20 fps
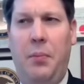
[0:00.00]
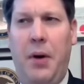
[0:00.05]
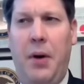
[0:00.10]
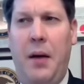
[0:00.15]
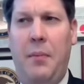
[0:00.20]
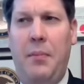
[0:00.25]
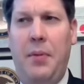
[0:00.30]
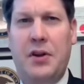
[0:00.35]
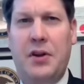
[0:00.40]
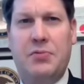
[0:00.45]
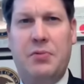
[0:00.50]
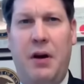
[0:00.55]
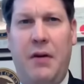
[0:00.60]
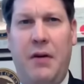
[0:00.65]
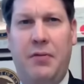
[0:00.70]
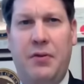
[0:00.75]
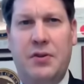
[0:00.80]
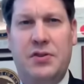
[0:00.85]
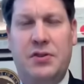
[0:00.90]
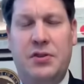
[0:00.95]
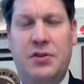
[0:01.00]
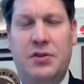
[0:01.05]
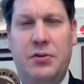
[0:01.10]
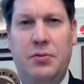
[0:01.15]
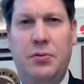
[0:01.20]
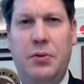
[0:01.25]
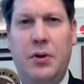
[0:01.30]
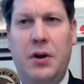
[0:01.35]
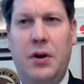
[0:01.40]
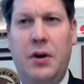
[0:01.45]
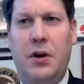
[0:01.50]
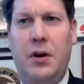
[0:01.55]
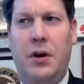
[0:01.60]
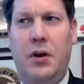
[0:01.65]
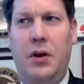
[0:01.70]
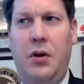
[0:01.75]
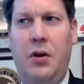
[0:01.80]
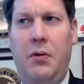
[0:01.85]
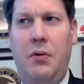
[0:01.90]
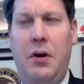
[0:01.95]
Bob makes reference to
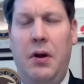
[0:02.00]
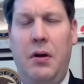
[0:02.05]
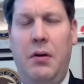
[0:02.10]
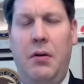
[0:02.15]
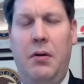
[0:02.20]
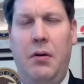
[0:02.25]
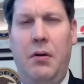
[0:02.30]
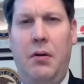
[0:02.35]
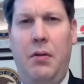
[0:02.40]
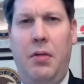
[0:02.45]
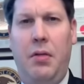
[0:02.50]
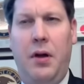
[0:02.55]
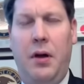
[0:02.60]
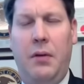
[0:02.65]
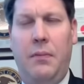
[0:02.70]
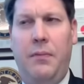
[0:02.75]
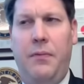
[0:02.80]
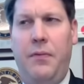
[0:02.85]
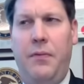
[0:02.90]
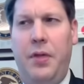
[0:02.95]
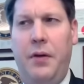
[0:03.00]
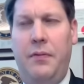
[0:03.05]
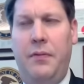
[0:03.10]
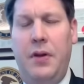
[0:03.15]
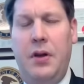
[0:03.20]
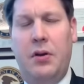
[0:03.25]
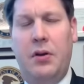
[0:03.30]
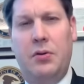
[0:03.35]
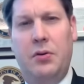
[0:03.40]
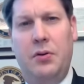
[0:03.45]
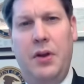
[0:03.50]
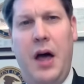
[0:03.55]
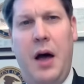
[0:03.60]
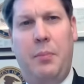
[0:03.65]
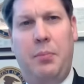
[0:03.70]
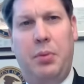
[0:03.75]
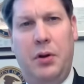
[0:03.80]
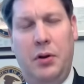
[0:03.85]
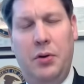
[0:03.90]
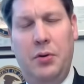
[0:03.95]
the vehicle
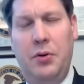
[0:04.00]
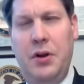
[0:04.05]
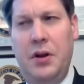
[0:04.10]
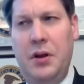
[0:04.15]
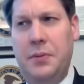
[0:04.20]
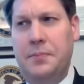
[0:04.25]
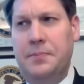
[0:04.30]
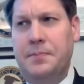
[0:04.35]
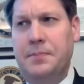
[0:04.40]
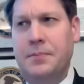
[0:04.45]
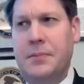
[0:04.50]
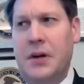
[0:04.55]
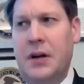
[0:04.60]
not polluting.